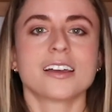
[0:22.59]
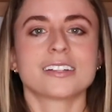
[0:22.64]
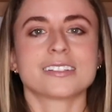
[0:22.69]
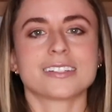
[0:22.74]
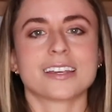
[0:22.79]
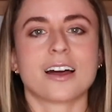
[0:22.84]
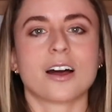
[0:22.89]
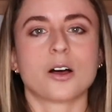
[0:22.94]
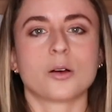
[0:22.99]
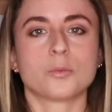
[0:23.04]

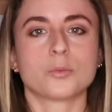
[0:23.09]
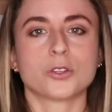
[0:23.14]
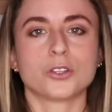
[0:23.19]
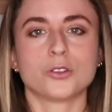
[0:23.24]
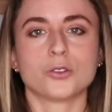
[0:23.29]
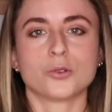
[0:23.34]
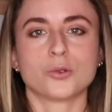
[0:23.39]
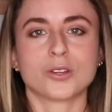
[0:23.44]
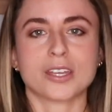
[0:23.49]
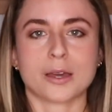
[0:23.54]
to help
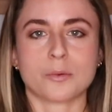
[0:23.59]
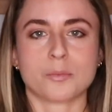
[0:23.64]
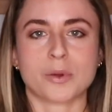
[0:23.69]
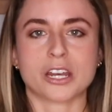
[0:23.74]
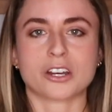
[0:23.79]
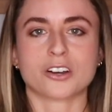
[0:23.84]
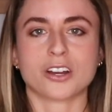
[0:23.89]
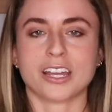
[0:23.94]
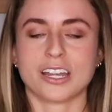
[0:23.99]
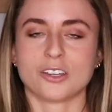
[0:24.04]
you get
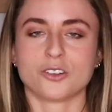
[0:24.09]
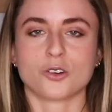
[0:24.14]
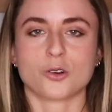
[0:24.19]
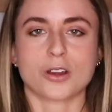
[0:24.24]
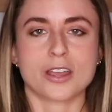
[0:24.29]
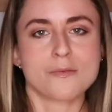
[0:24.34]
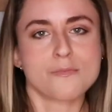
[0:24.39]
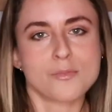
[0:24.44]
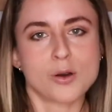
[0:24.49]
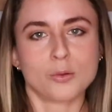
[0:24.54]
better in your
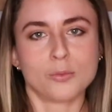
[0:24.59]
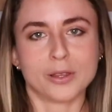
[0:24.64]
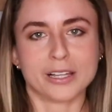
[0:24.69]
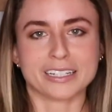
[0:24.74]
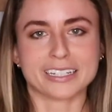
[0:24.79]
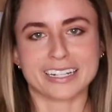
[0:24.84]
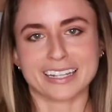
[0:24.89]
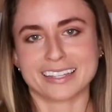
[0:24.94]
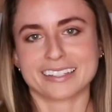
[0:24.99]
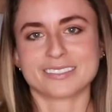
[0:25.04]
hip
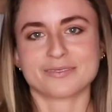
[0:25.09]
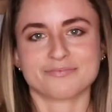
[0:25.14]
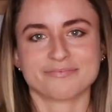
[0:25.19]
mobility.